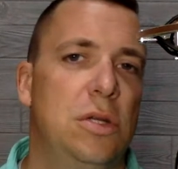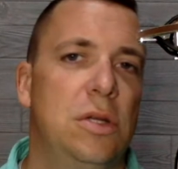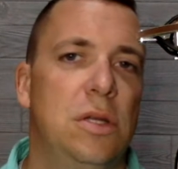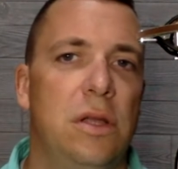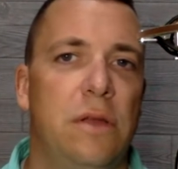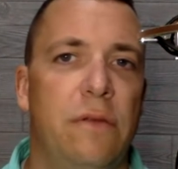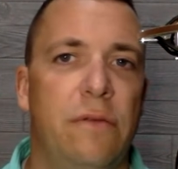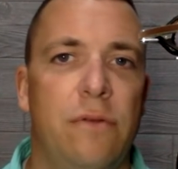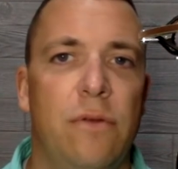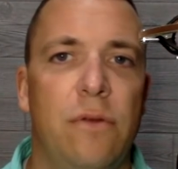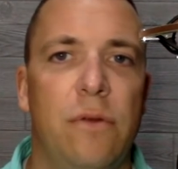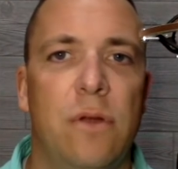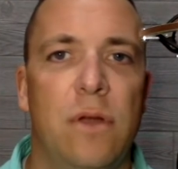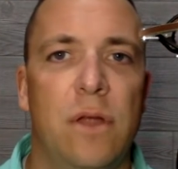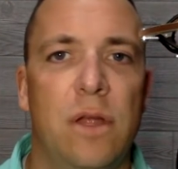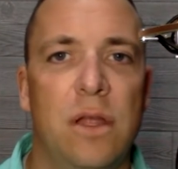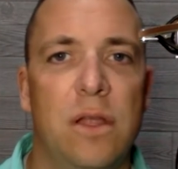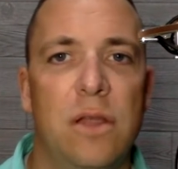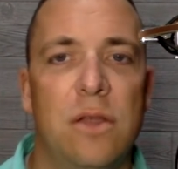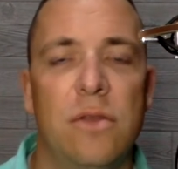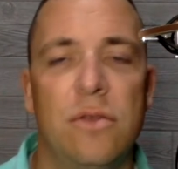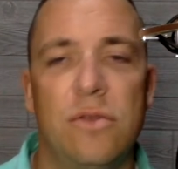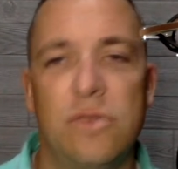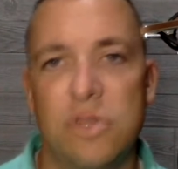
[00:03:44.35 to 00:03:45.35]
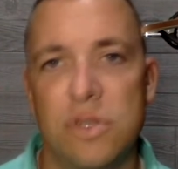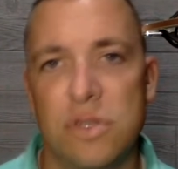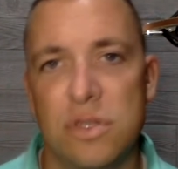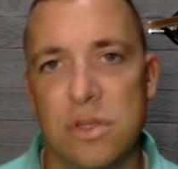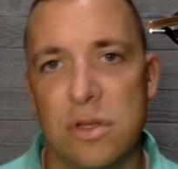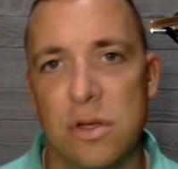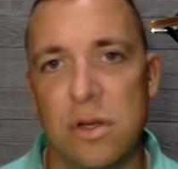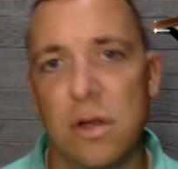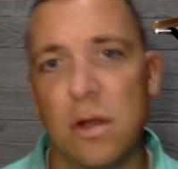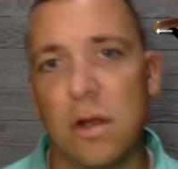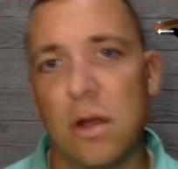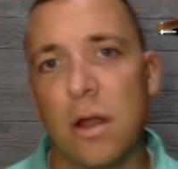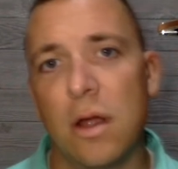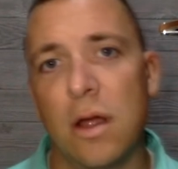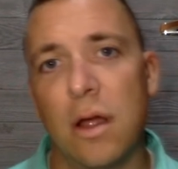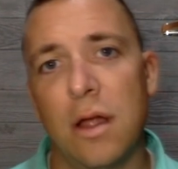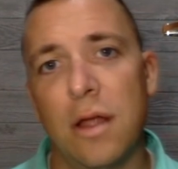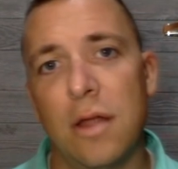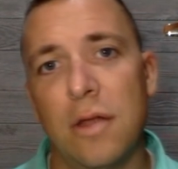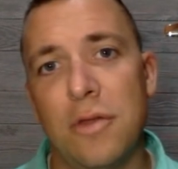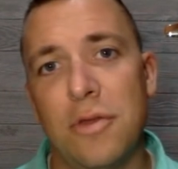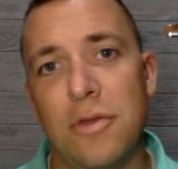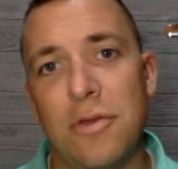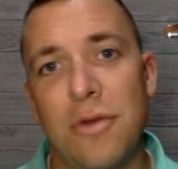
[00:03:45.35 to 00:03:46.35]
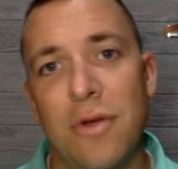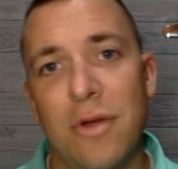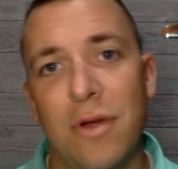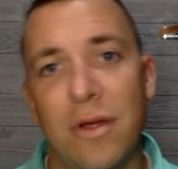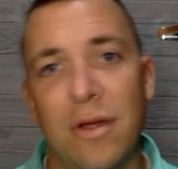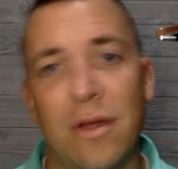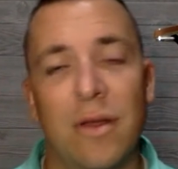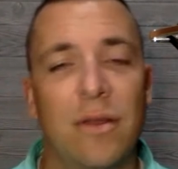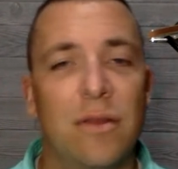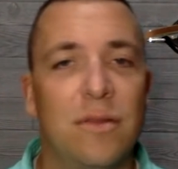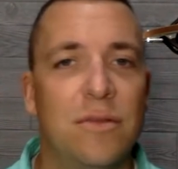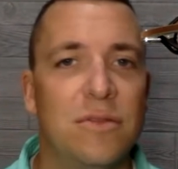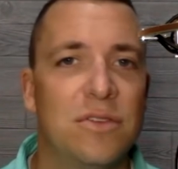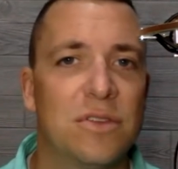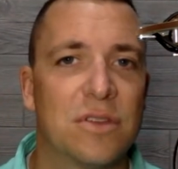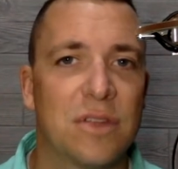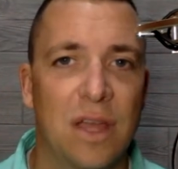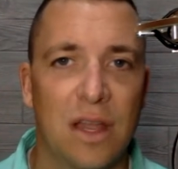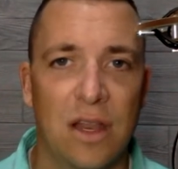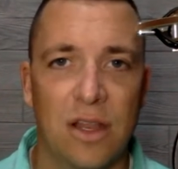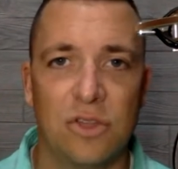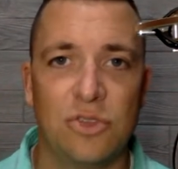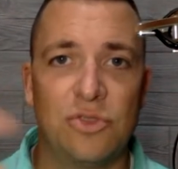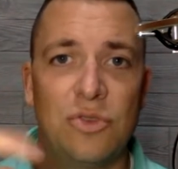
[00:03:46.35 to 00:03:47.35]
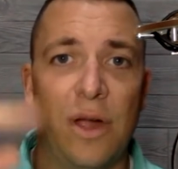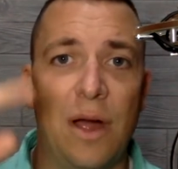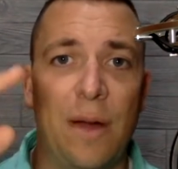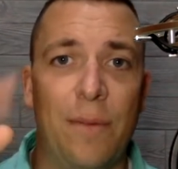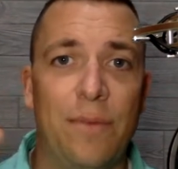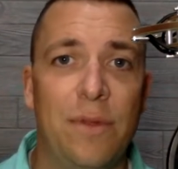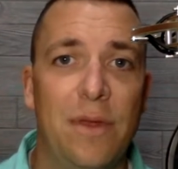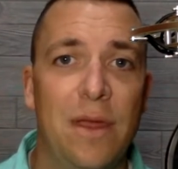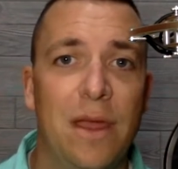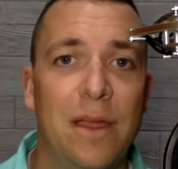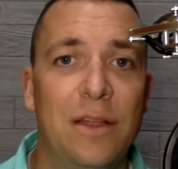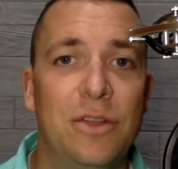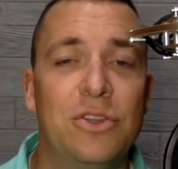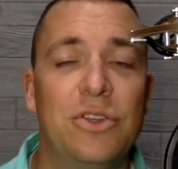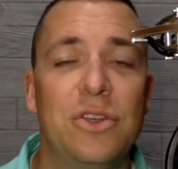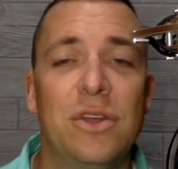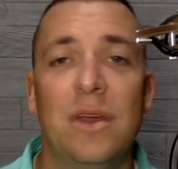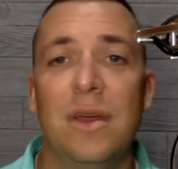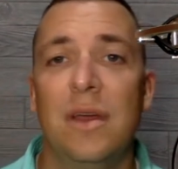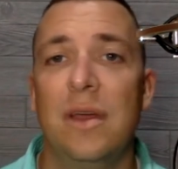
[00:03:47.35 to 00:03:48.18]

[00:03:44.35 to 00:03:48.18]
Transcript: If you're in New Jersey or uh, New York, you just kind of drop the H.